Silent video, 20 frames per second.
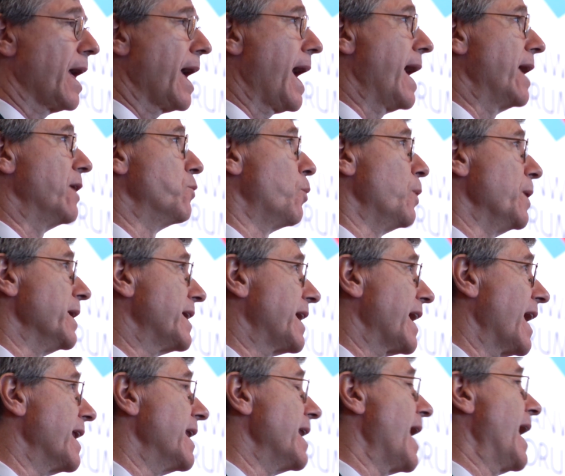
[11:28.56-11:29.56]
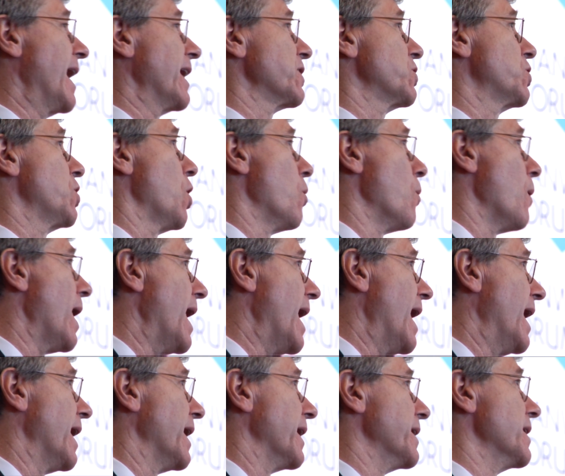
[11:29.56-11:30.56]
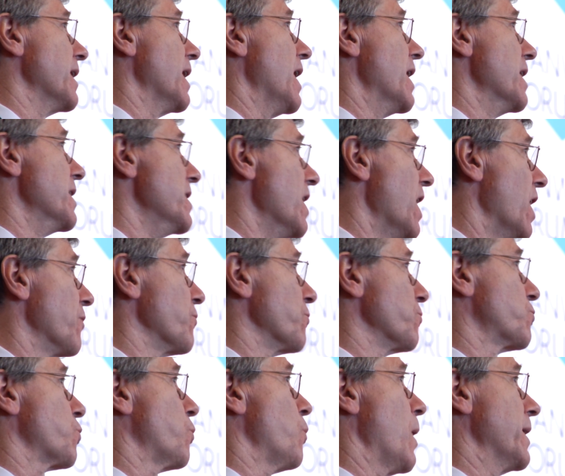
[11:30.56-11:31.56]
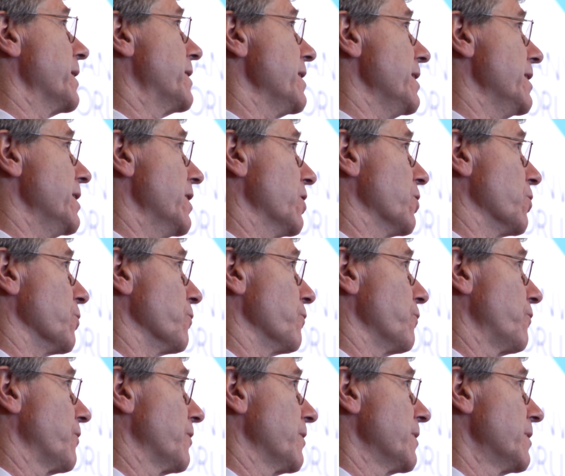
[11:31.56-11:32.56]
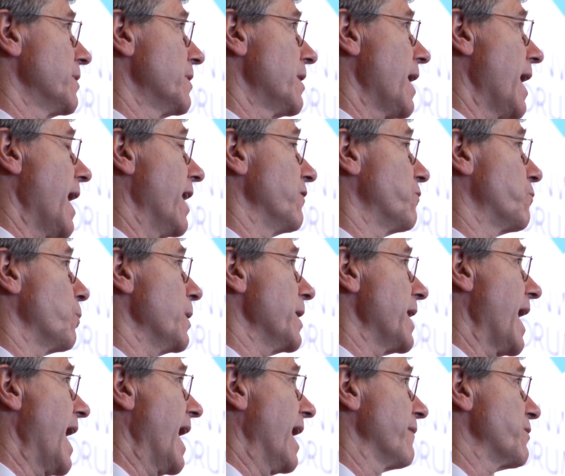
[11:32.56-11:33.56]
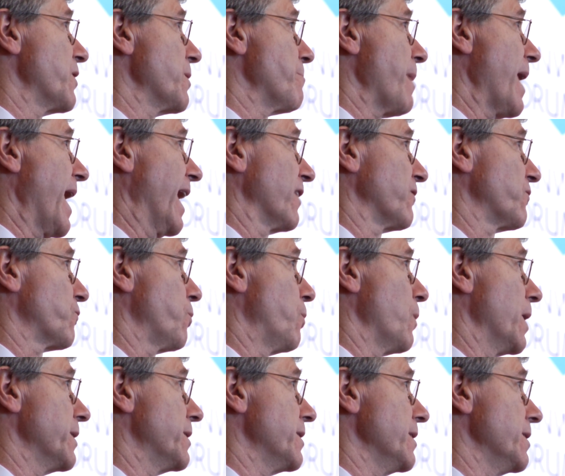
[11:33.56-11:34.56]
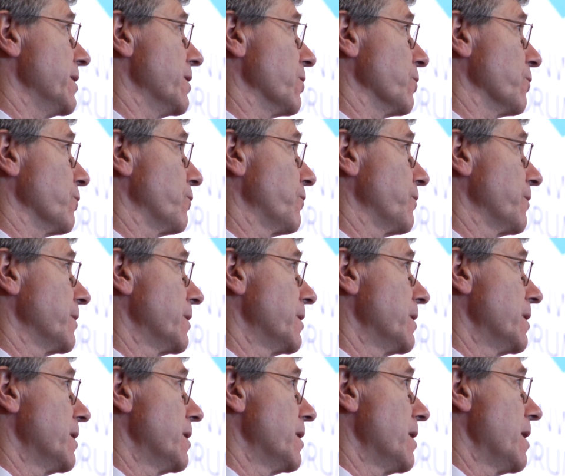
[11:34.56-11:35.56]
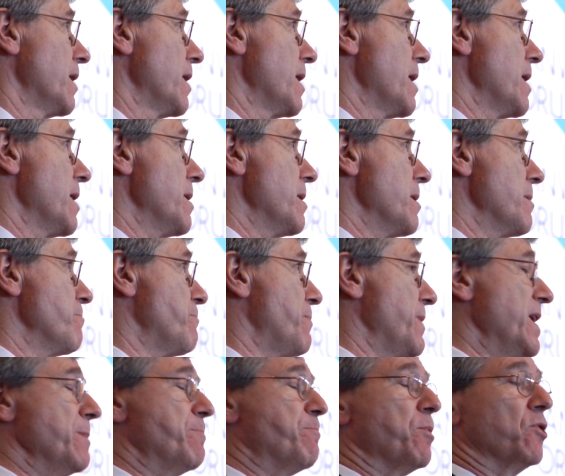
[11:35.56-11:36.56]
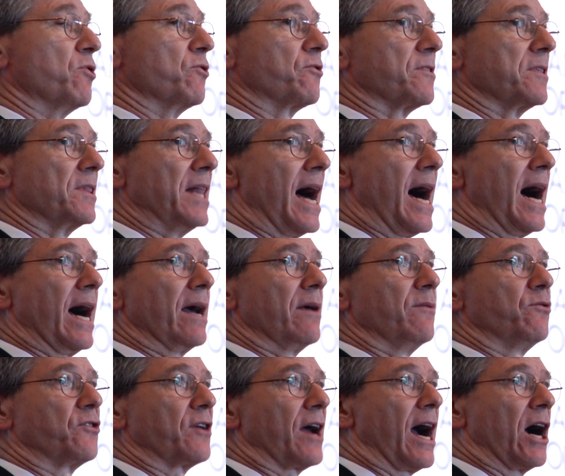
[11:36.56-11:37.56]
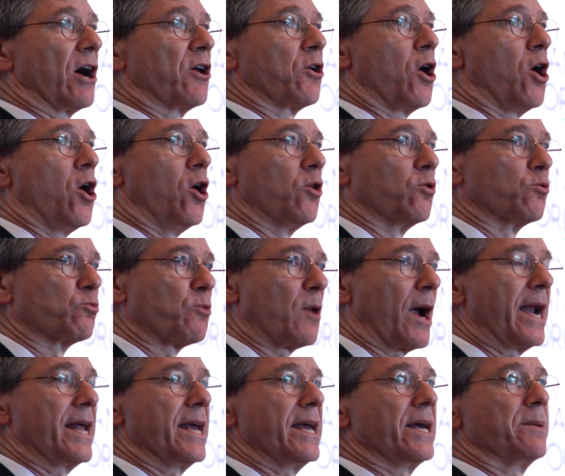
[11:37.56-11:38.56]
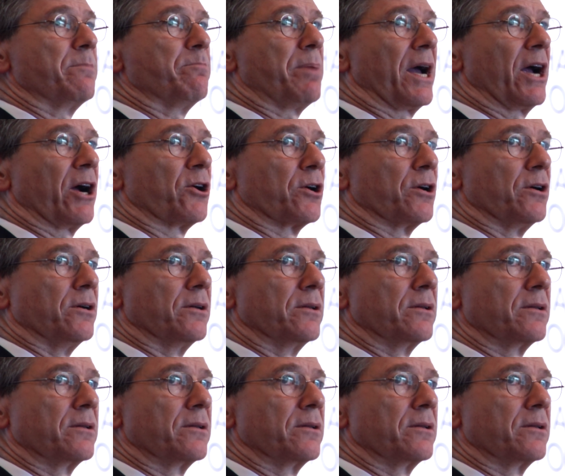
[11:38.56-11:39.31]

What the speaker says: And we cannot go on another 20 years as we have the past 20 years. People's lives are already in peril.